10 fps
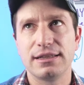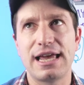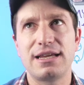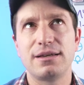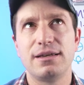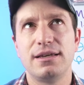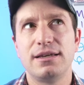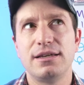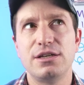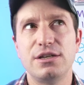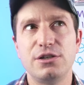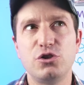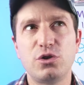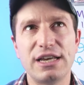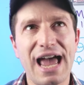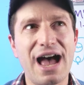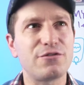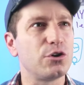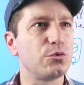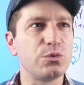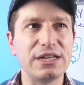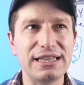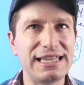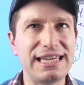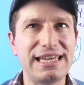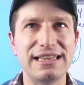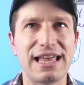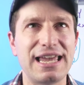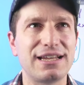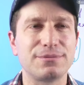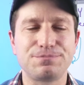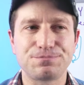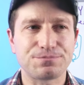Like, you could have a really like